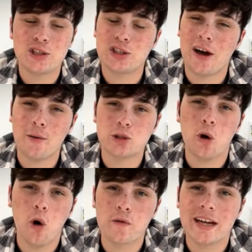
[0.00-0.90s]
So I was
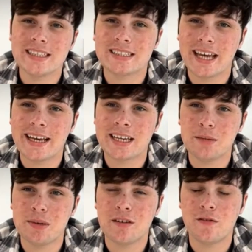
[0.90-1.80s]
already taking a
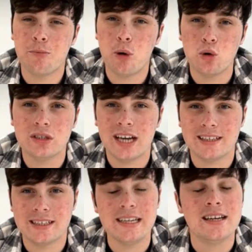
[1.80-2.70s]
bit of a punt
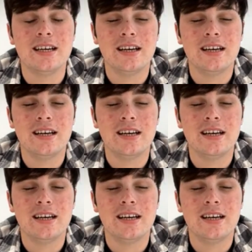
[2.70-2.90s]
at it.